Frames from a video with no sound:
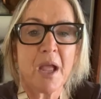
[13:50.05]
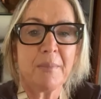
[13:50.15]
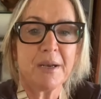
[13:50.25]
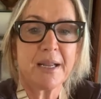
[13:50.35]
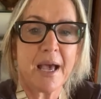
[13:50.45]

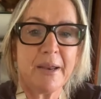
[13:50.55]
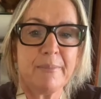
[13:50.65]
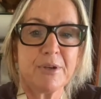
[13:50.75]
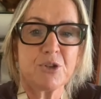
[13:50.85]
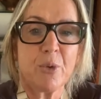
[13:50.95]
I'm going to cut
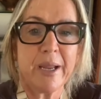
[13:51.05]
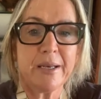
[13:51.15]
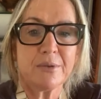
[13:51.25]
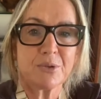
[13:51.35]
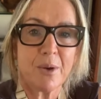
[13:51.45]
in
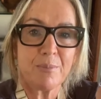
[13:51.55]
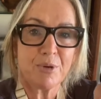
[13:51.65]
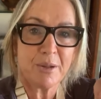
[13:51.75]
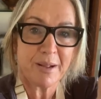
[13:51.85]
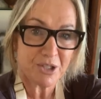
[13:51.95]
between. So I'm
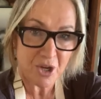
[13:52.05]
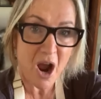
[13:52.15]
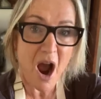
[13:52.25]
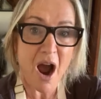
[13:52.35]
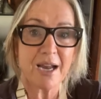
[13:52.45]
pretty much
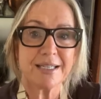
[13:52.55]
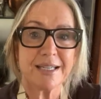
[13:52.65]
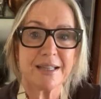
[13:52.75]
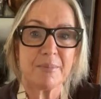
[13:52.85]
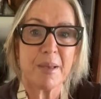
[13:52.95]

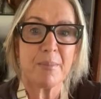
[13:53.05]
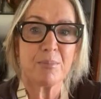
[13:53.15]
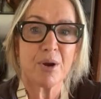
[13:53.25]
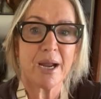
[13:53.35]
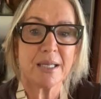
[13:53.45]
hiding the
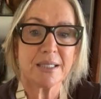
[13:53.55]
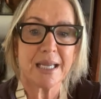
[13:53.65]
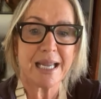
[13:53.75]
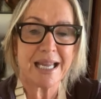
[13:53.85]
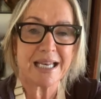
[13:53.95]
membranes
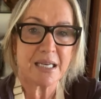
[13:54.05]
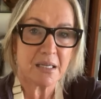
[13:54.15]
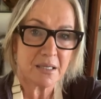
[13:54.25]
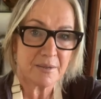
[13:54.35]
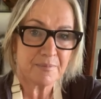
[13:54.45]
in
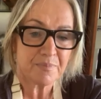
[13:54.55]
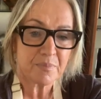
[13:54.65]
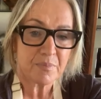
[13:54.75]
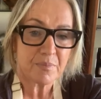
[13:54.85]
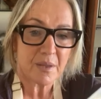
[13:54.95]

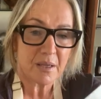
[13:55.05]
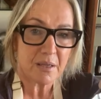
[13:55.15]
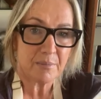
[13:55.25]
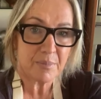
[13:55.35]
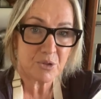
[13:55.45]

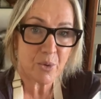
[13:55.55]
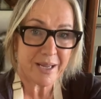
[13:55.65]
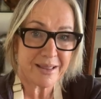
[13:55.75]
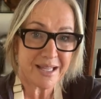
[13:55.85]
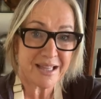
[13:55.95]

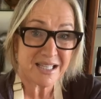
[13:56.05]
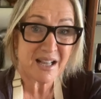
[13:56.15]
between, in the